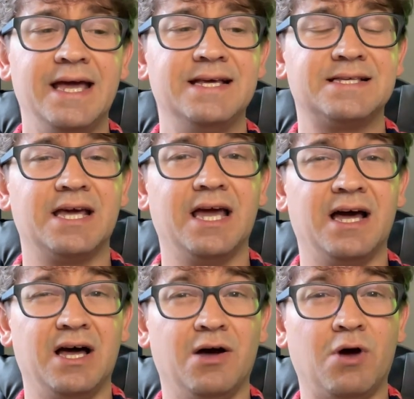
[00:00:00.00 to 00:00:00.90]
is
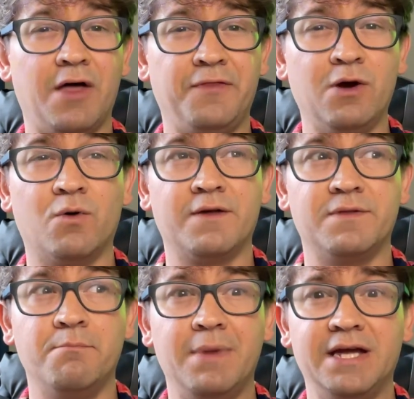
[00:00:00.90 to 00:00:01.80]
I think one of
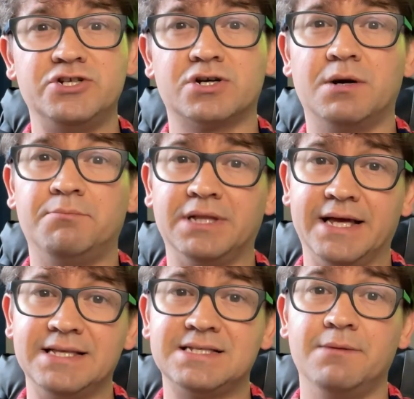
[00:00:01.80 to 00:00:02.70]
the major
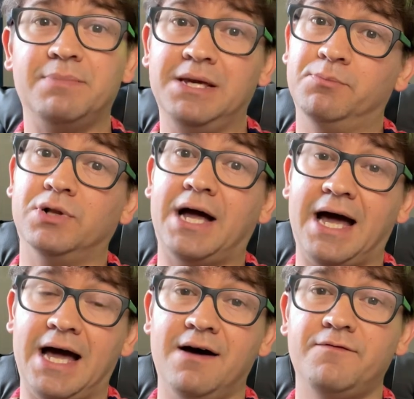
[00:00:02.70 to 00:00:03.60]
complaints that people
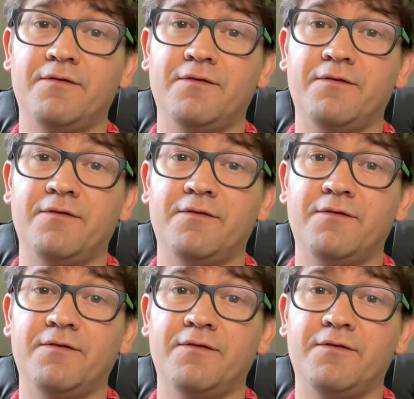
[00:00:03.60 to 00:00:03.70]
have